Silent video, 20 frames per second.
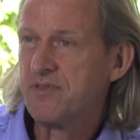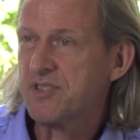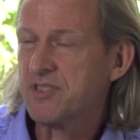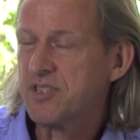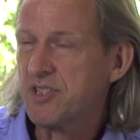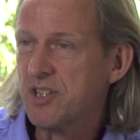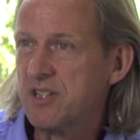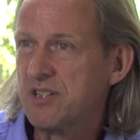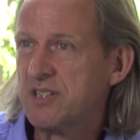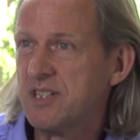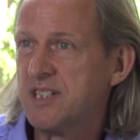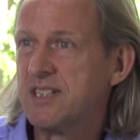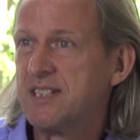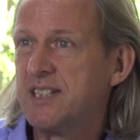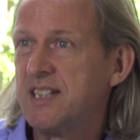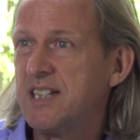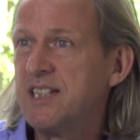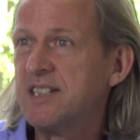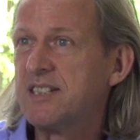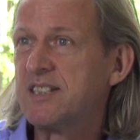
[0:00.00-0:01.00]
certain
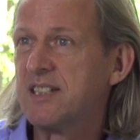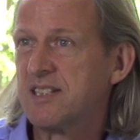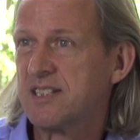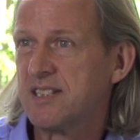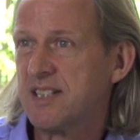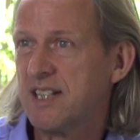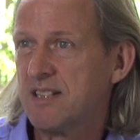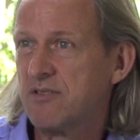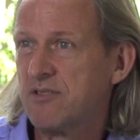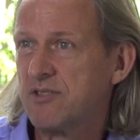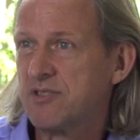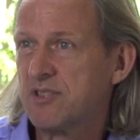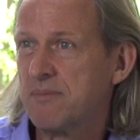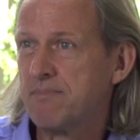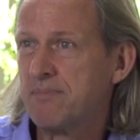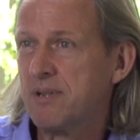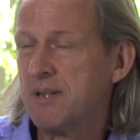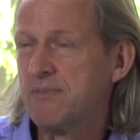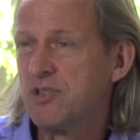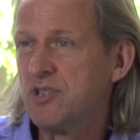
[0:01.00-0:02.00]
diseases and also
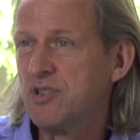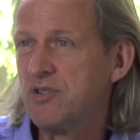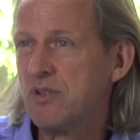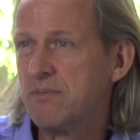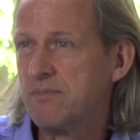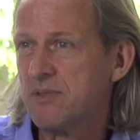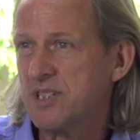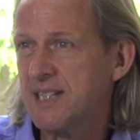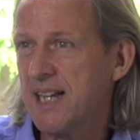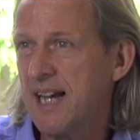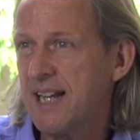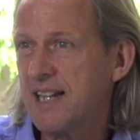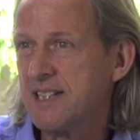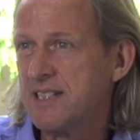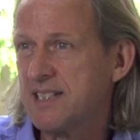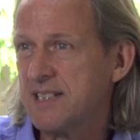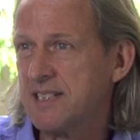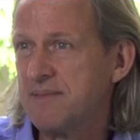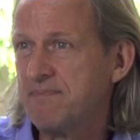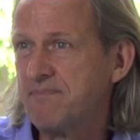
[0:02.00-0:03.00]
premature
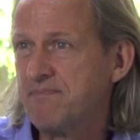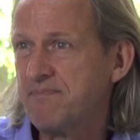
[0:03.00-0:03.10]
mortality.